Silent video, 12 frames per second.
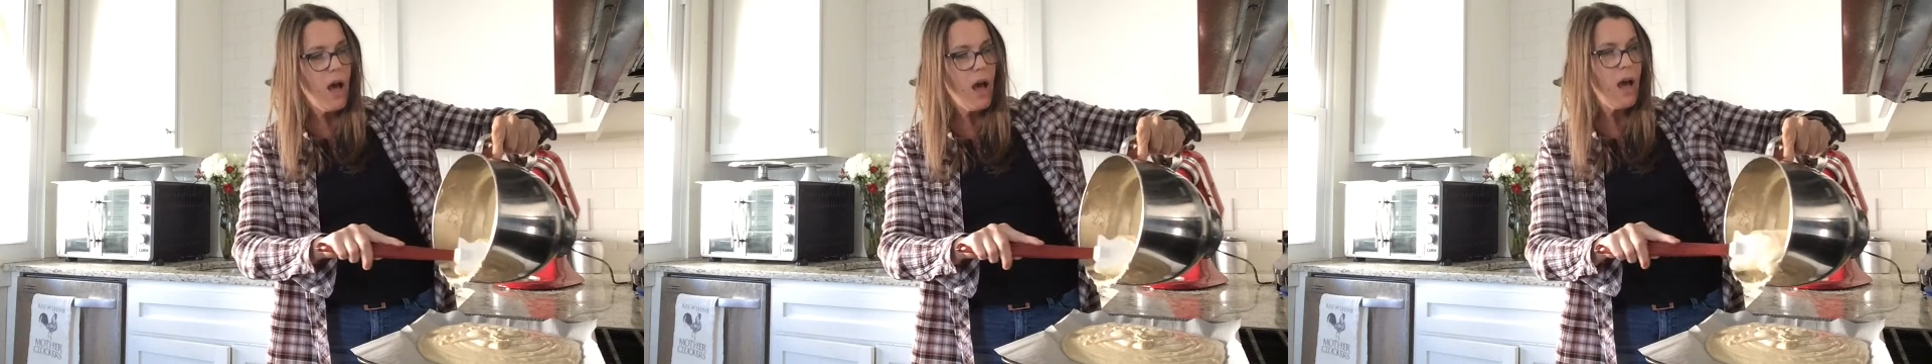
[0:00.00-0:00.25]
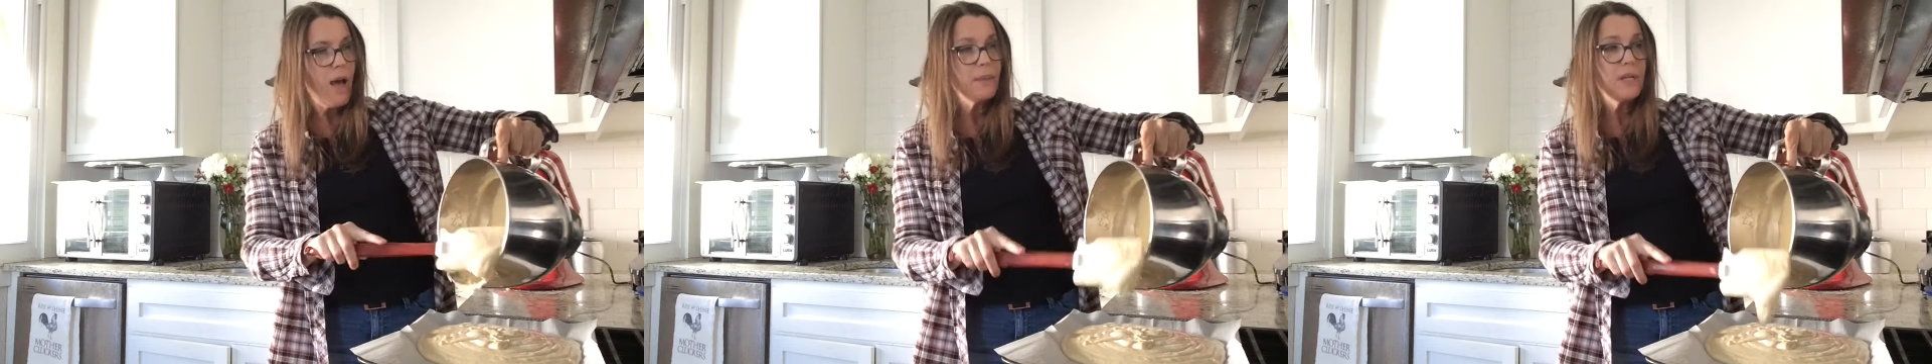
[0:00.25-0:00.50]

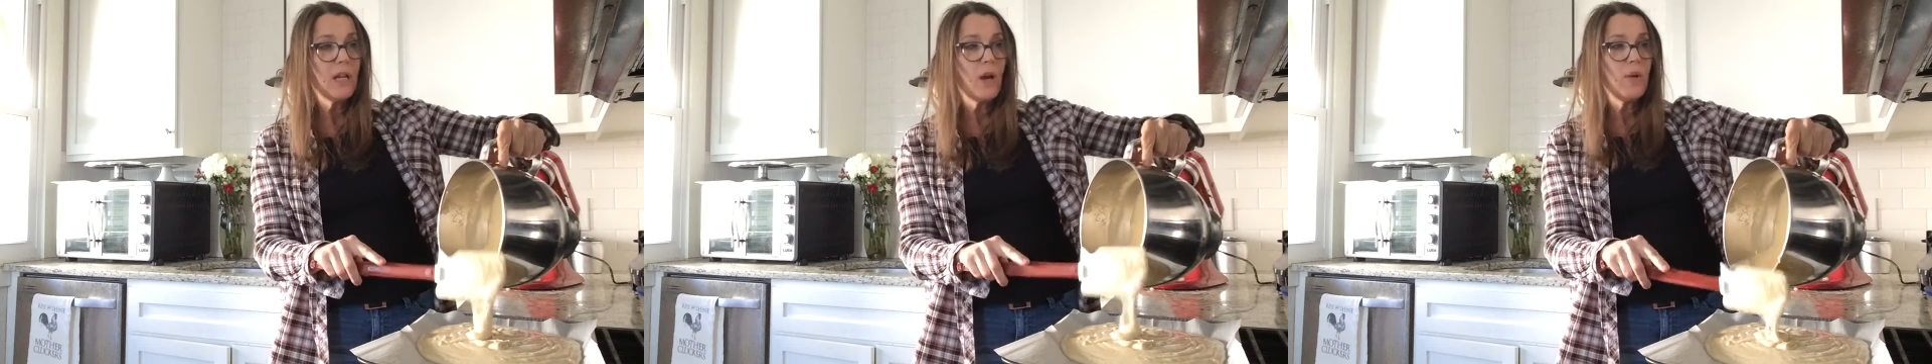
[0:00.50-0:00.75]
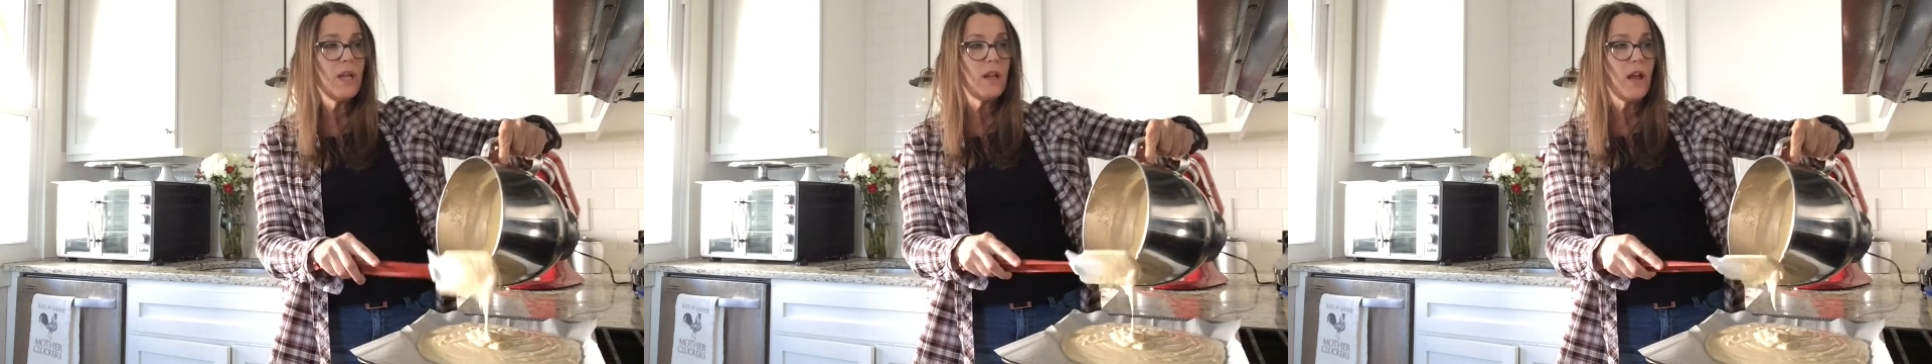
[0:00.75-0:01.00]
I'm going to
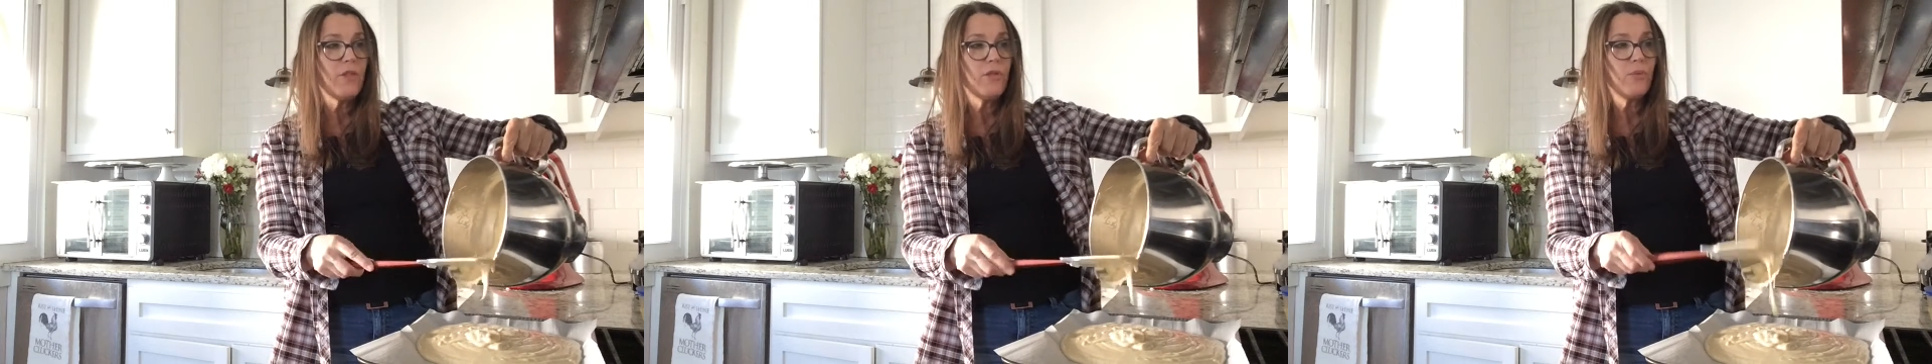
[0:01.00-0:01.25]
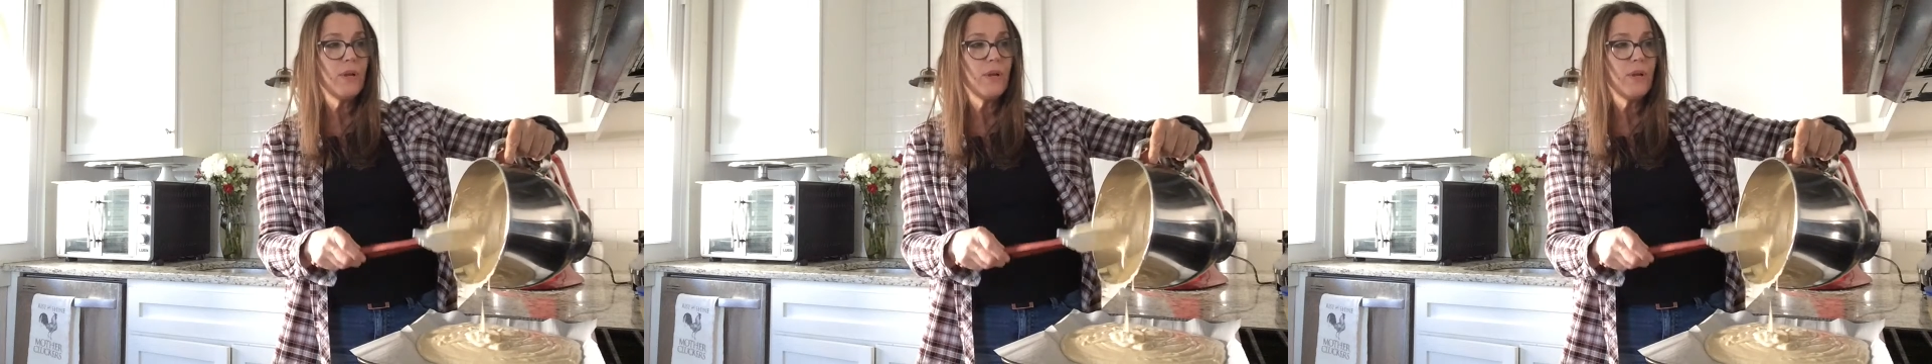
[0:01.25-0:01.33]
go in at